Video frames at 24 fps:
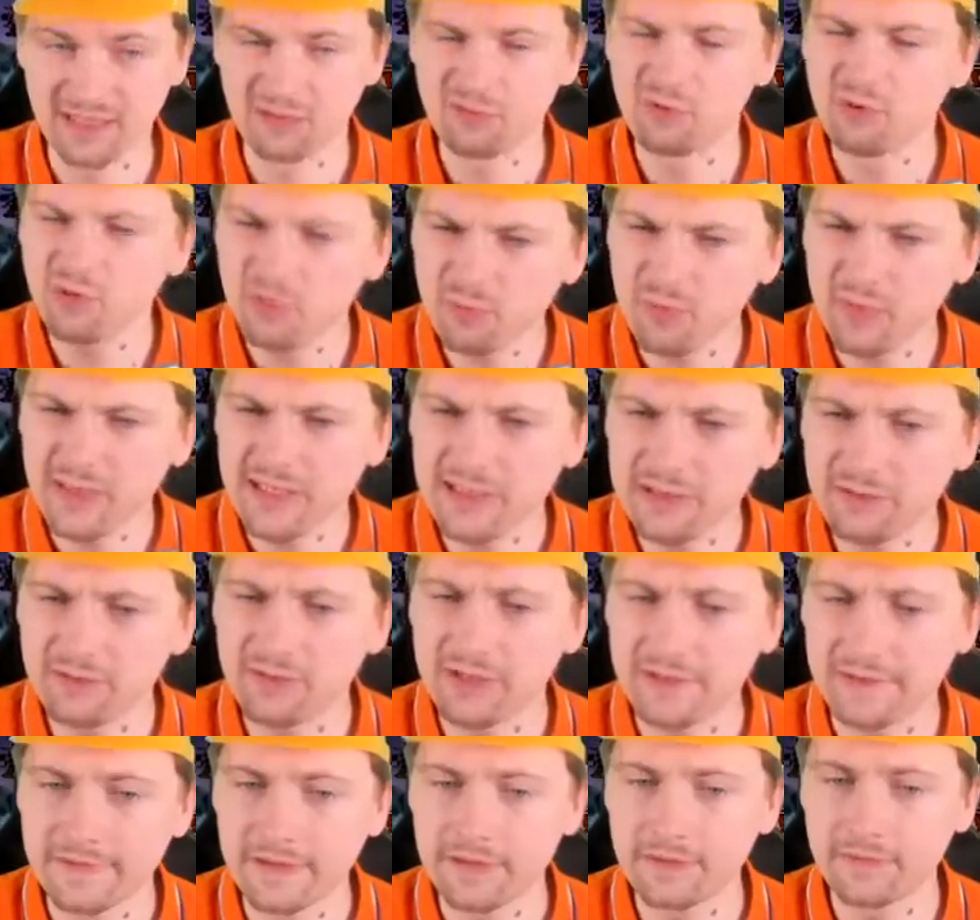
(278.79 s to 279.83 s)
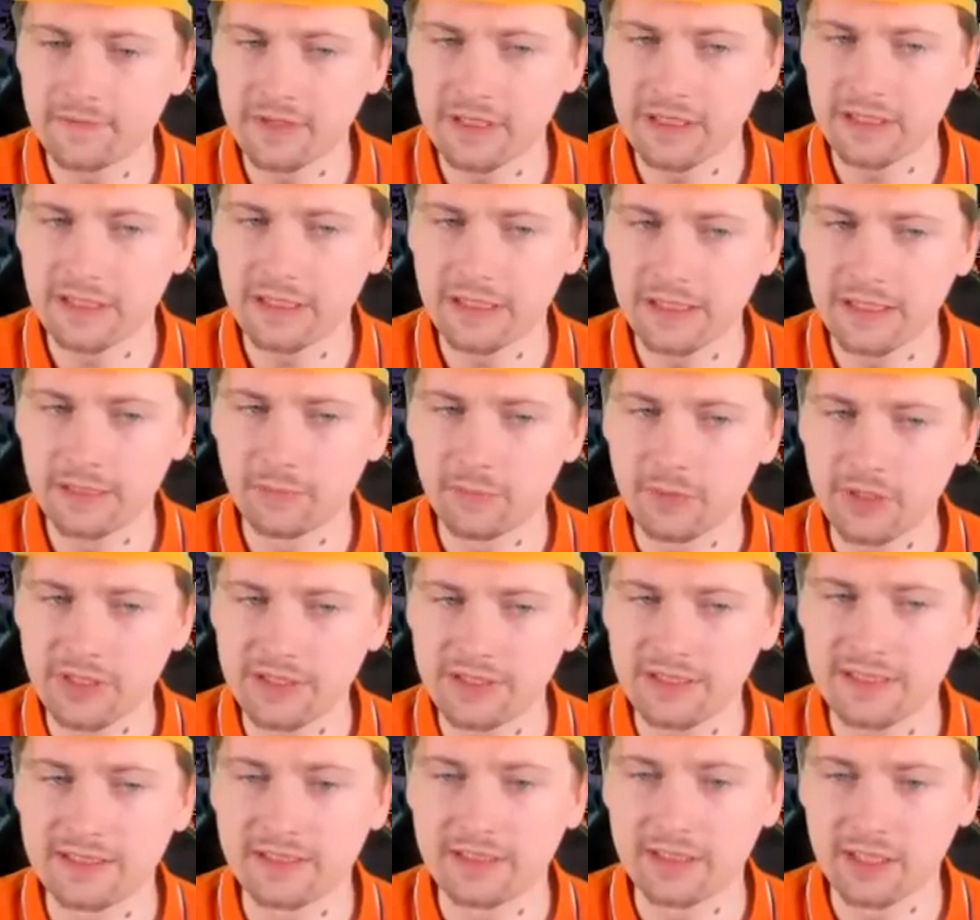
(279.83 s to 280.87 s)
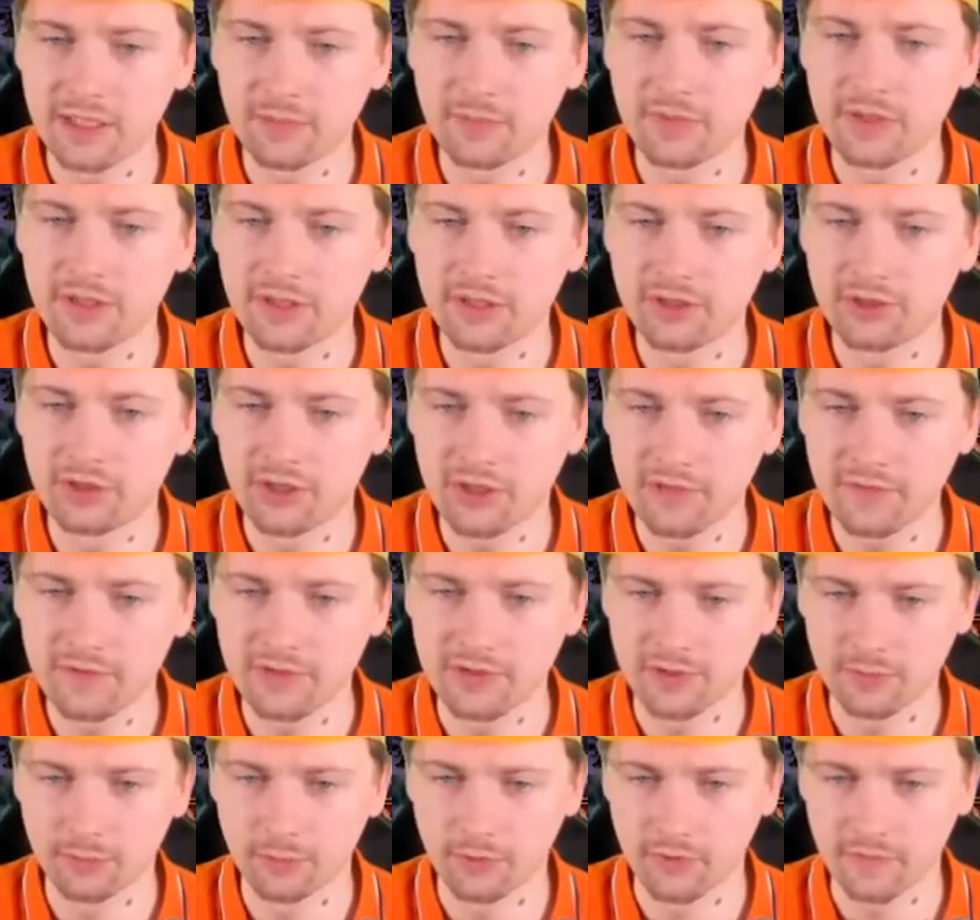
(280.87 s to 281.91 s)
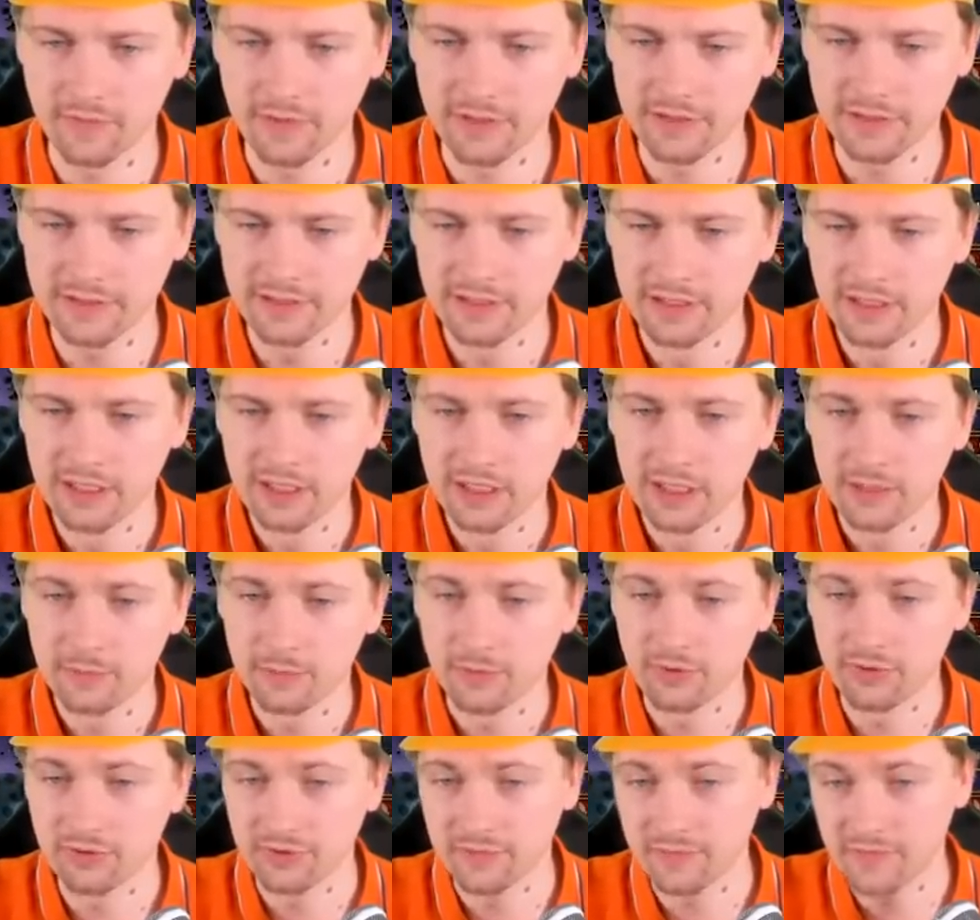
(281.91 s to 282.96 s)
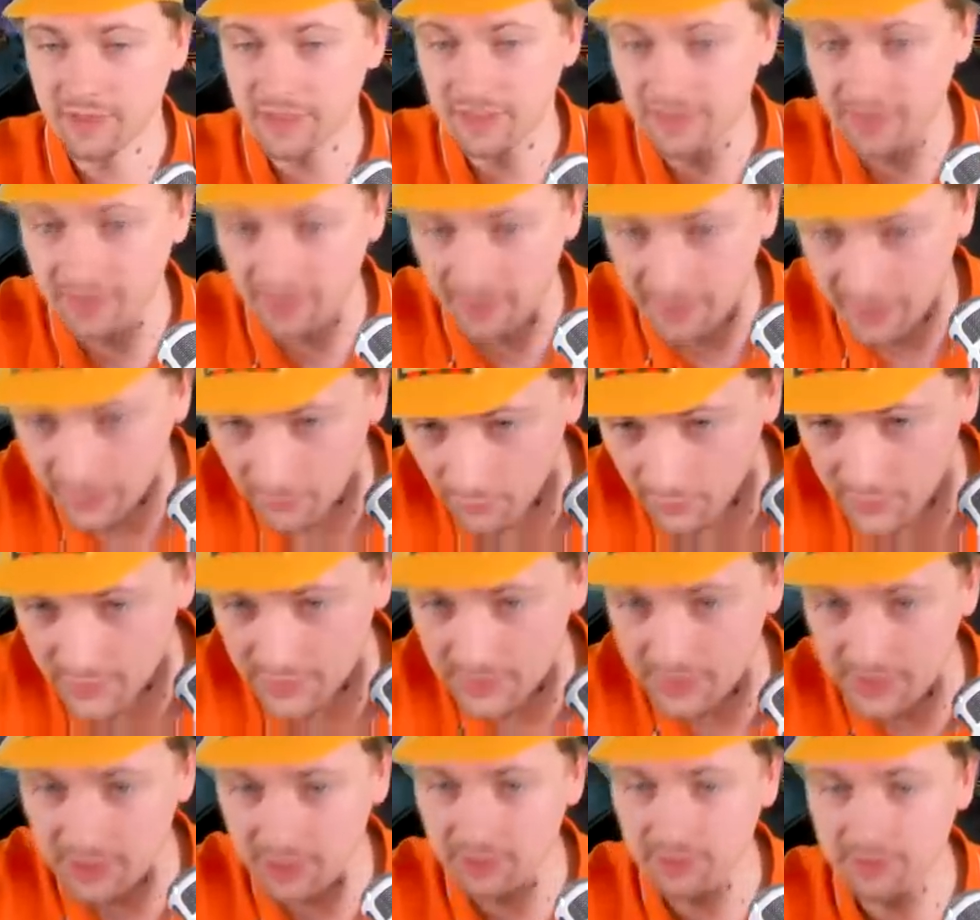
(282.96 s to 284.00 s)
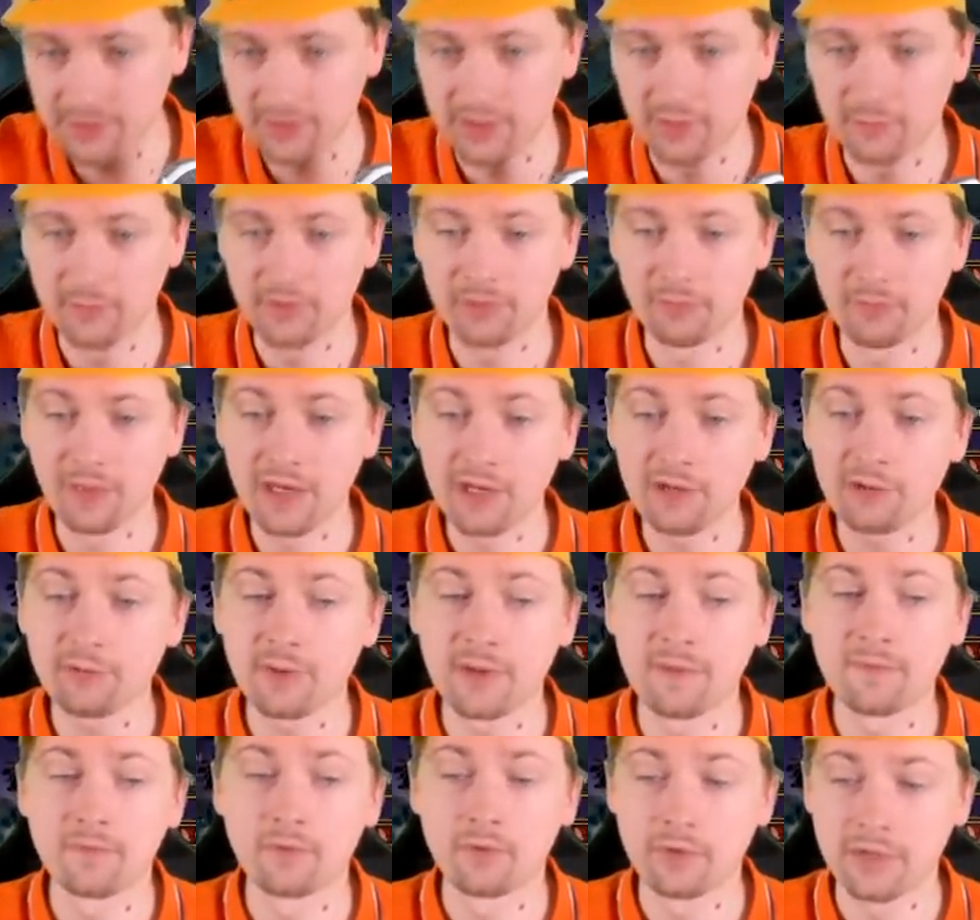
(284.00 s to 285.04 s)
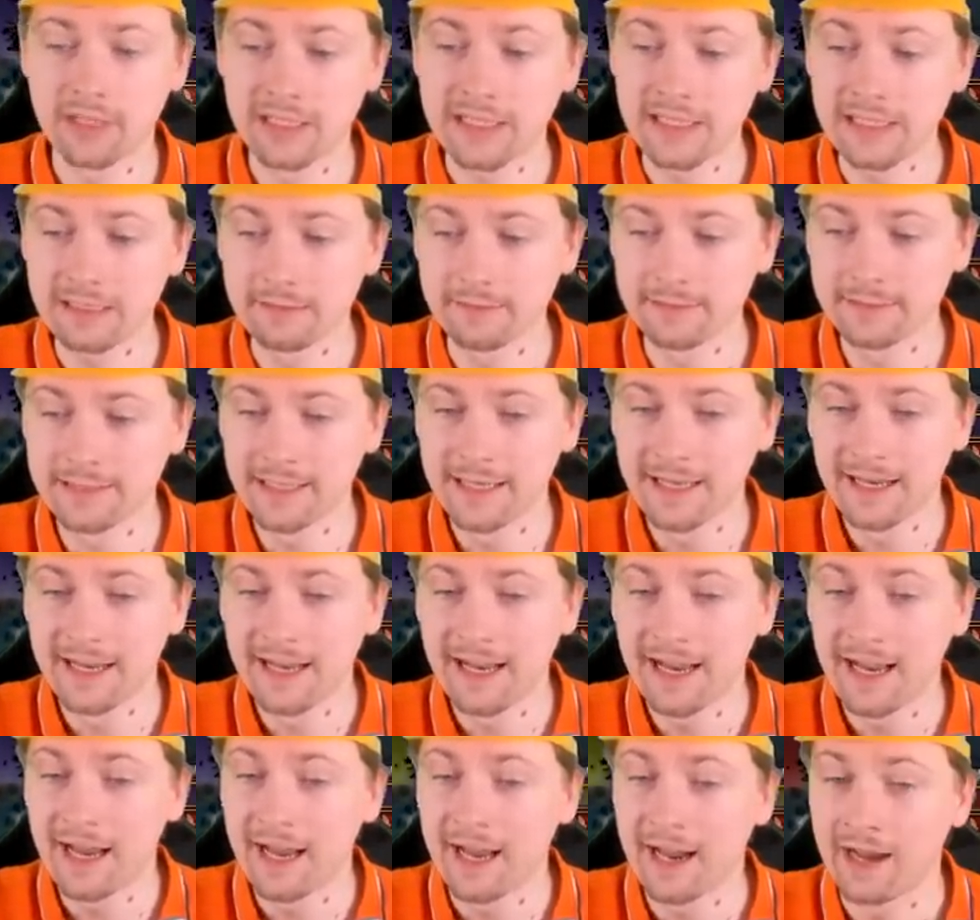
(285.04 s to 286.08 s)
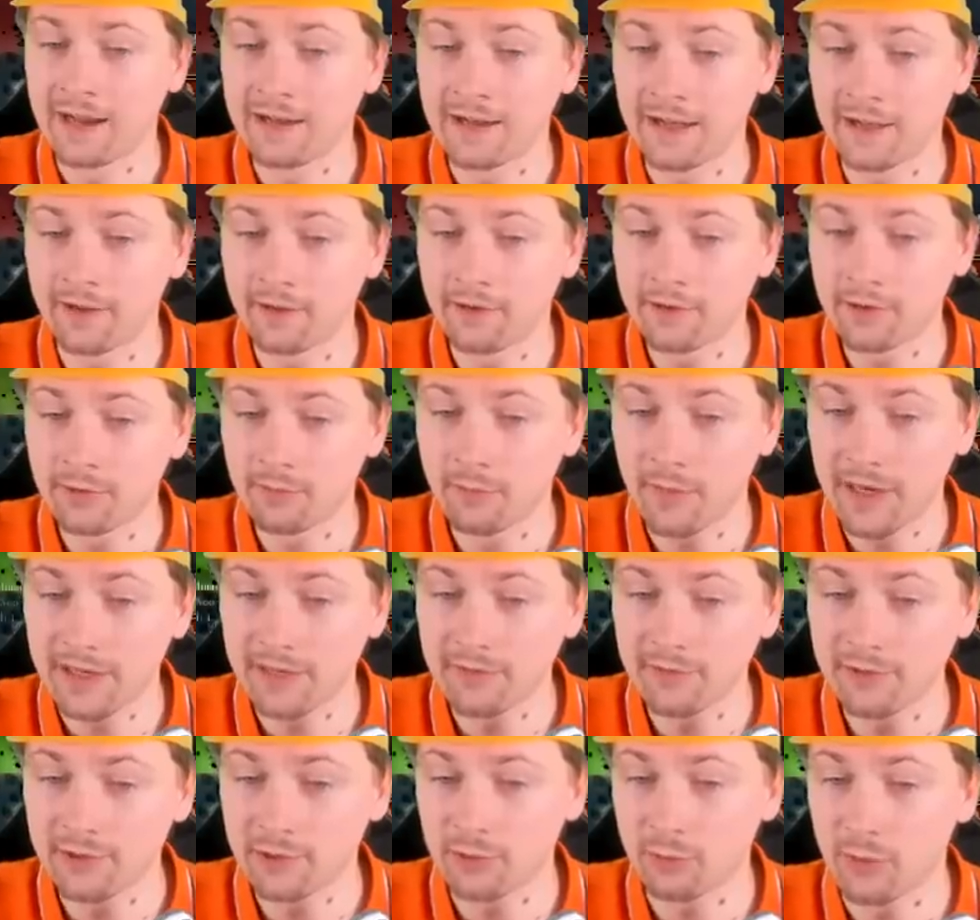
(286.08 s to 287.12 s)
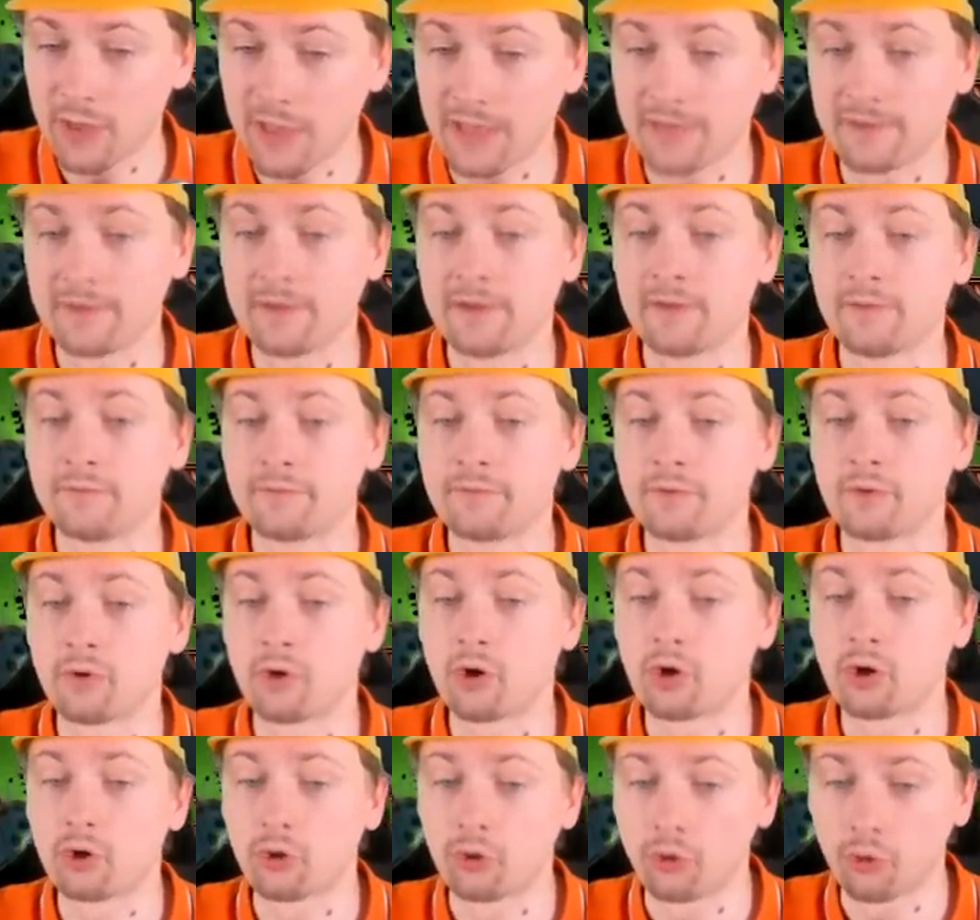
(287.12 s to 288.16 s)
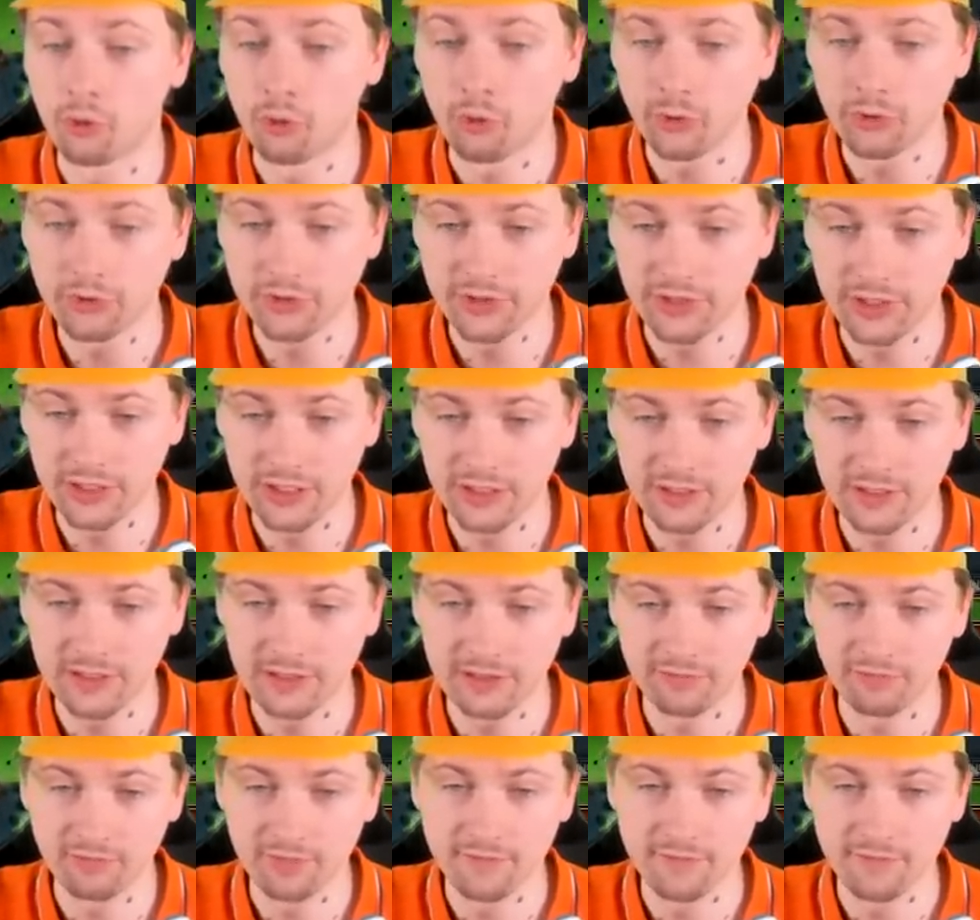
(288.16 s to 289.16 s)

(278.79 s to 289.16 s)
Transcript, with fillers: And good place to defend from the enemies is gonna be the Treviso province, because if they try crossing here, it's gonna be minus one for the hills and another minus one for crossing the